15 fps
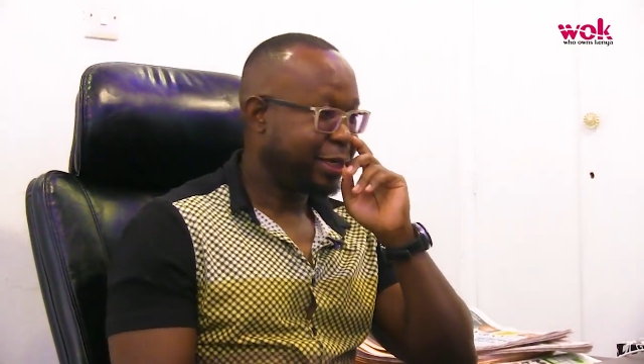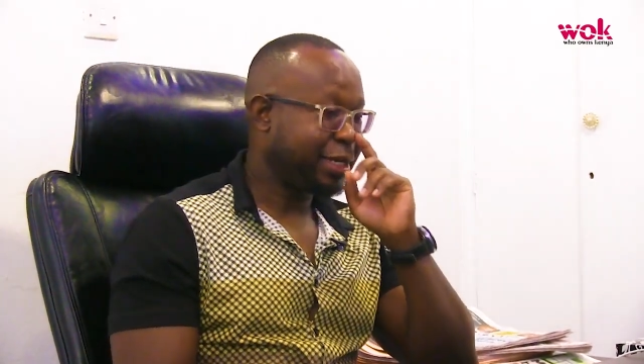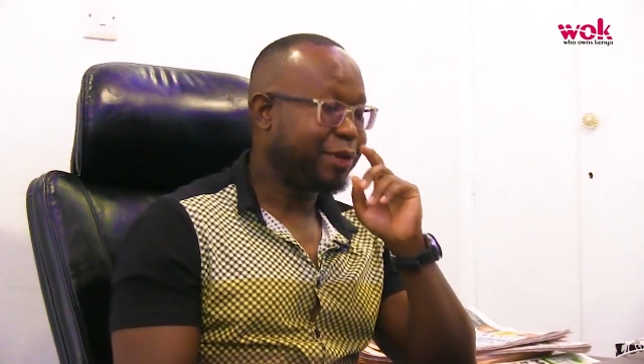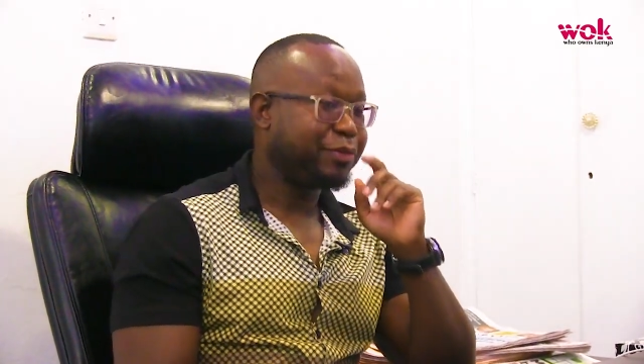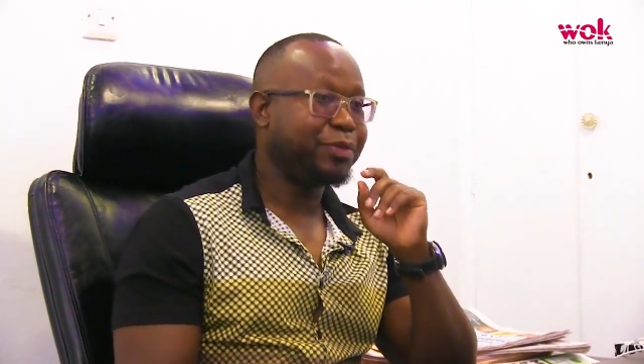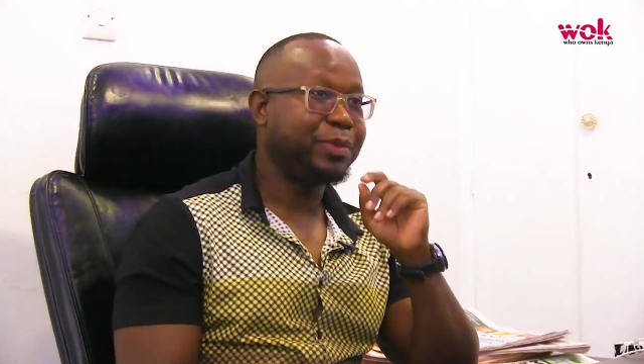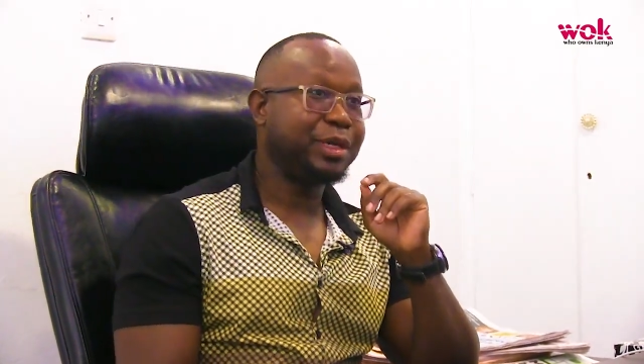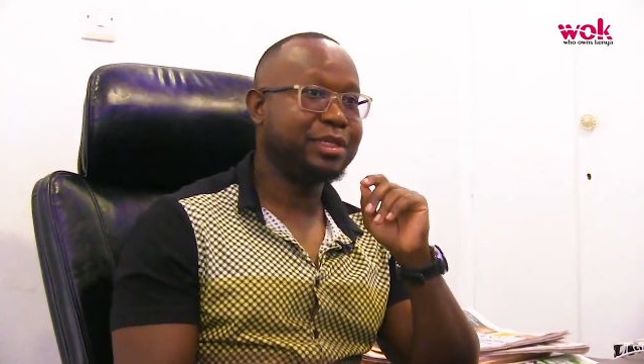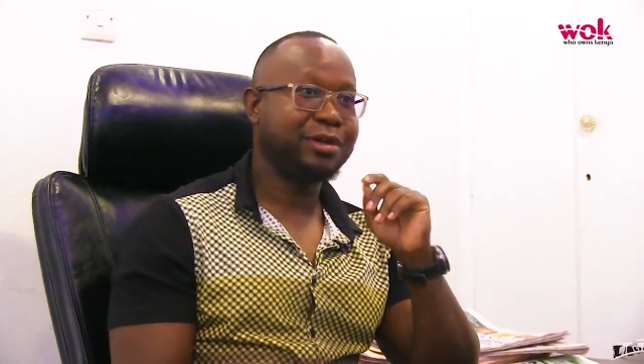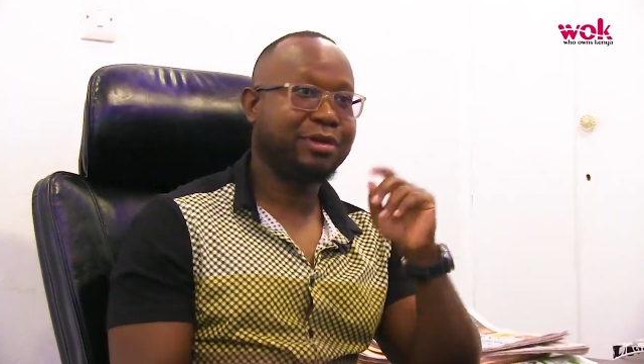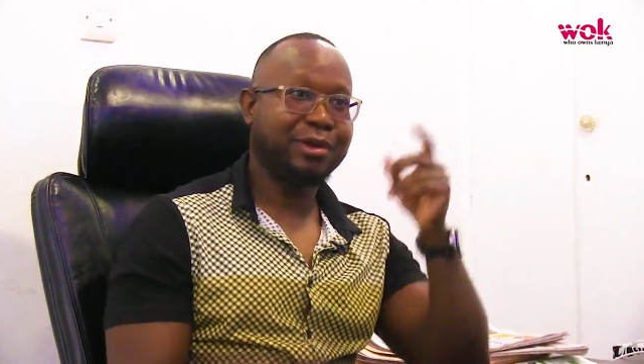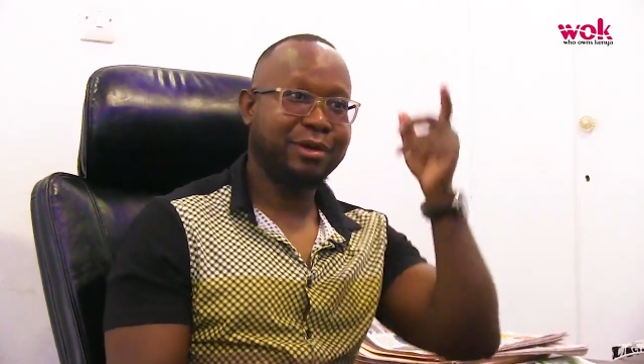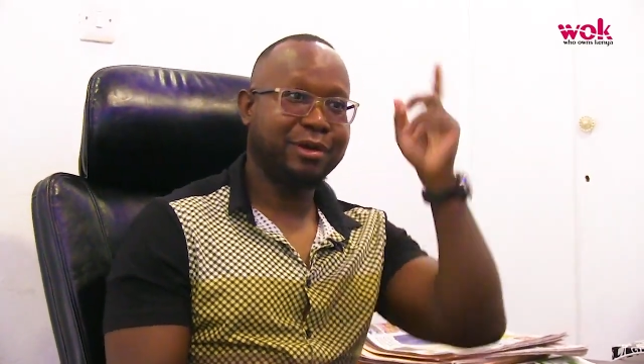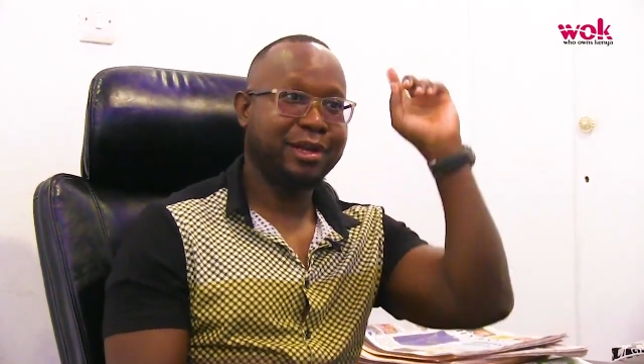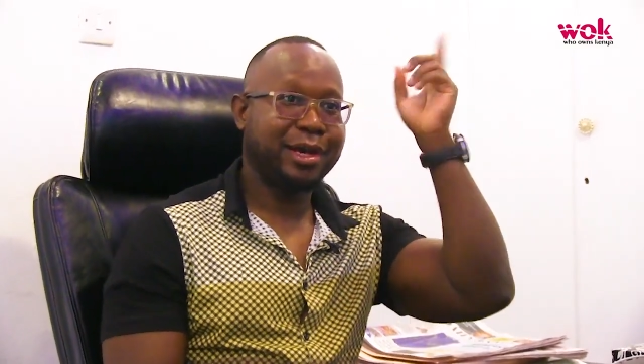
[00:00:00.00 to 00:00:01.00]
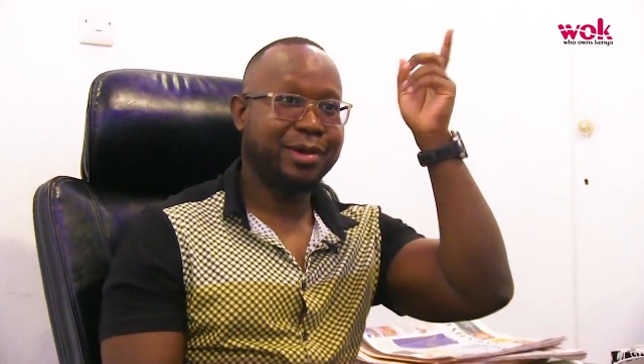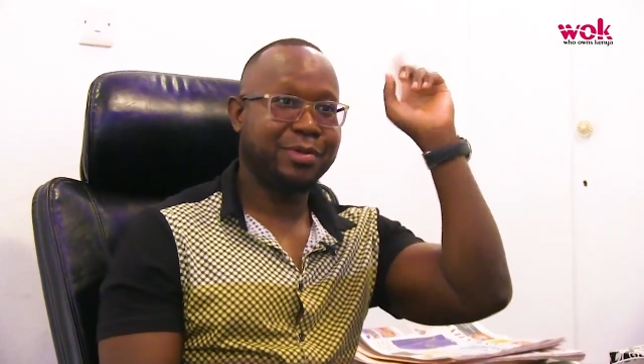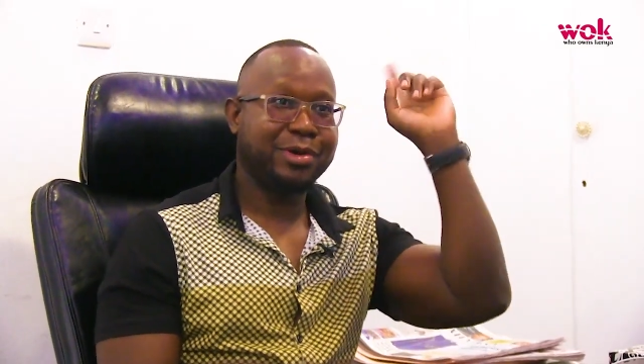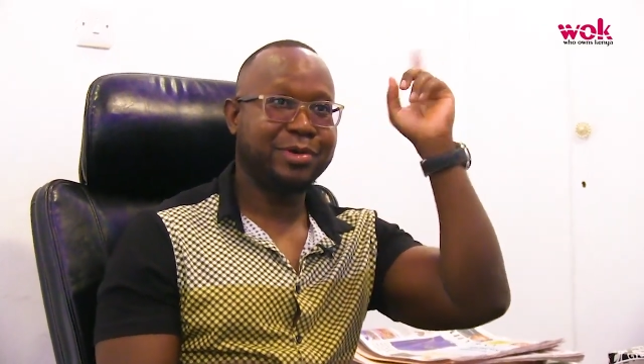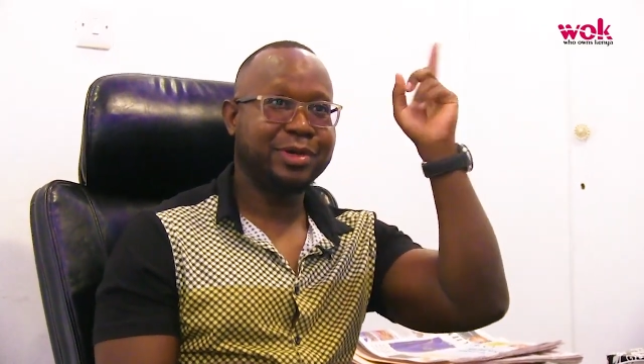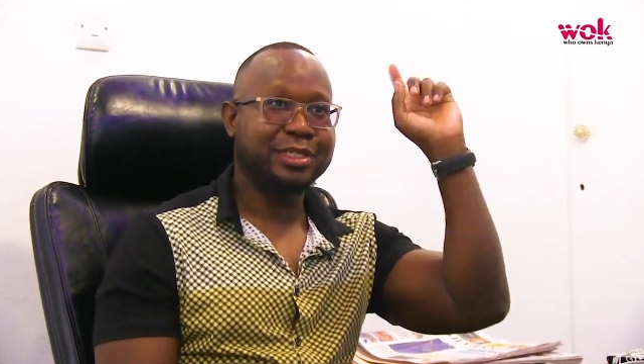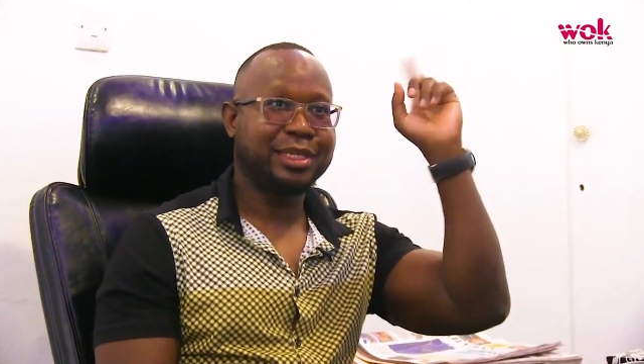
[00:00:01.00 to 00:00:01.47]
in alphabetical order,
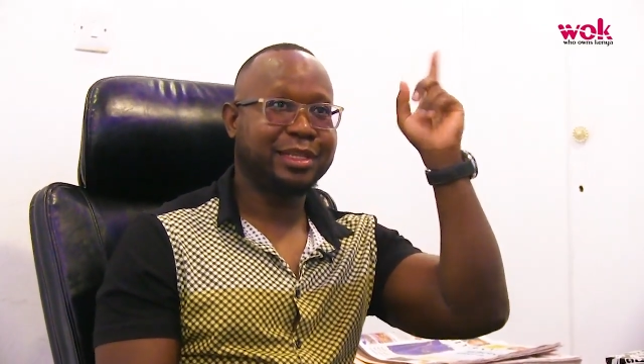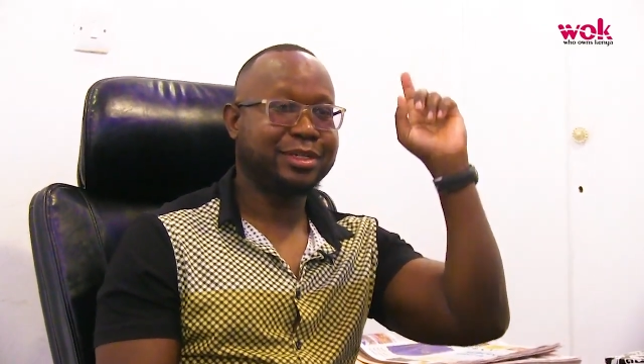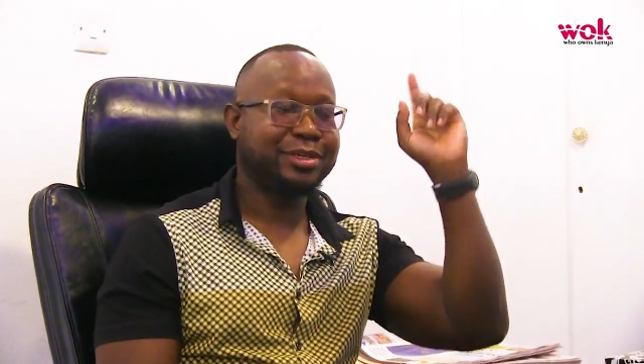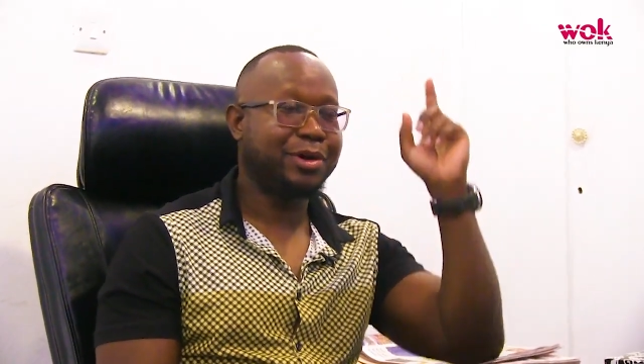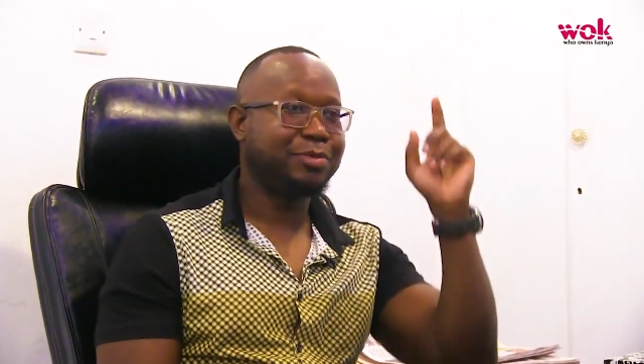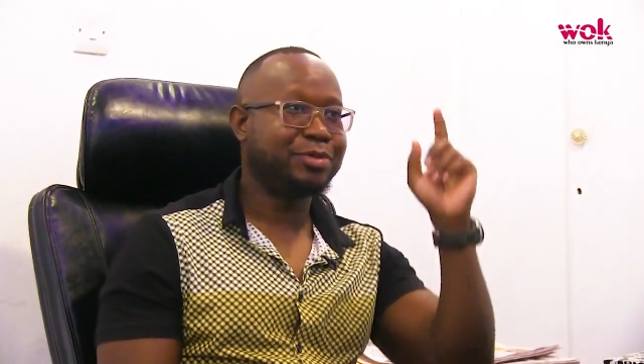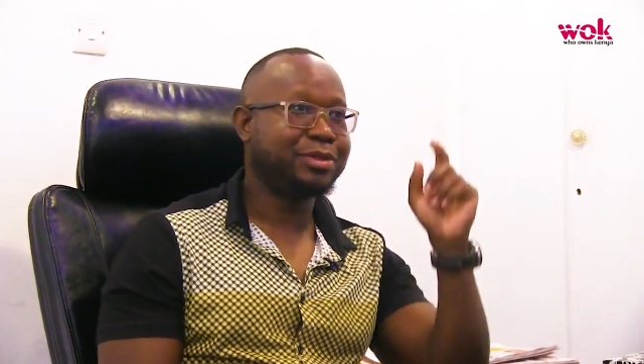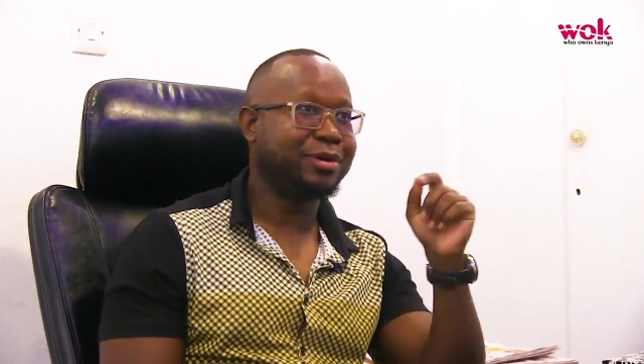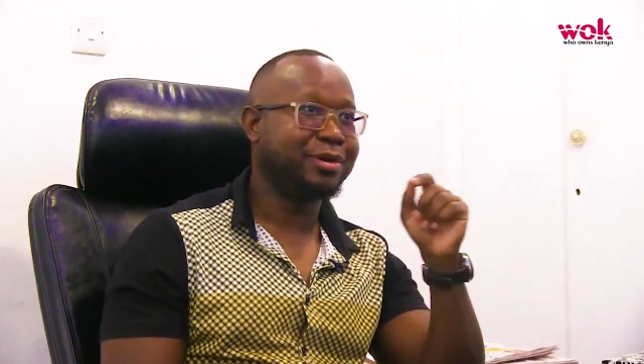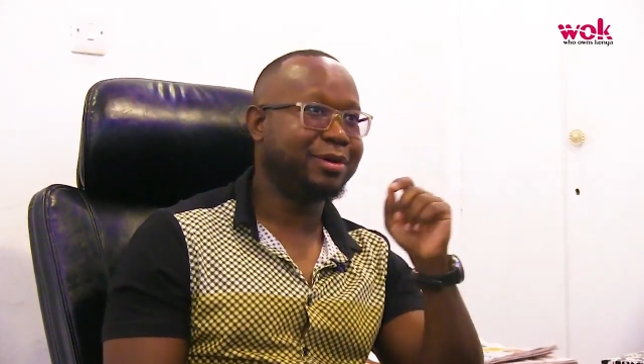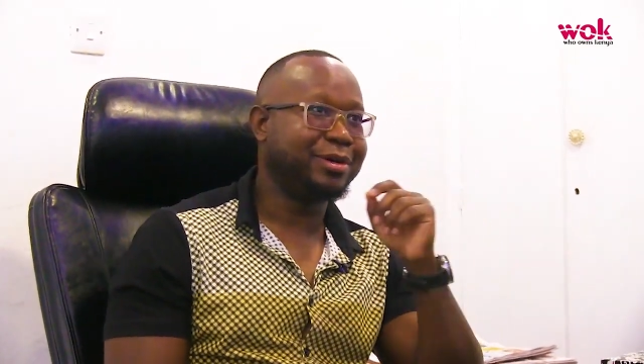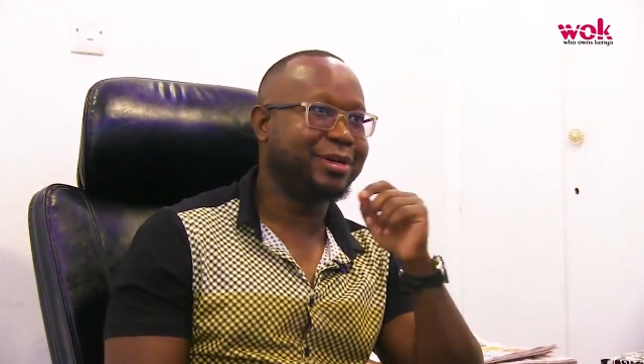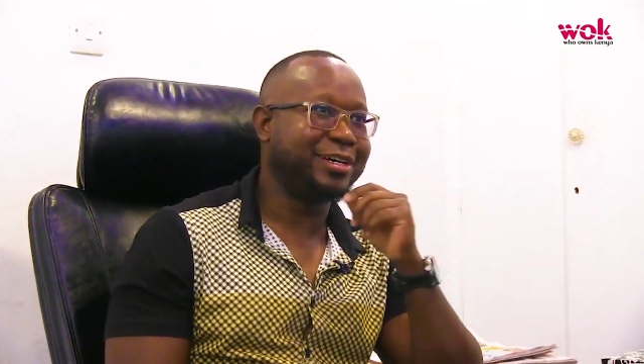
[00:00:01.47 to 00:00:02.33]
I'm always at the top, so.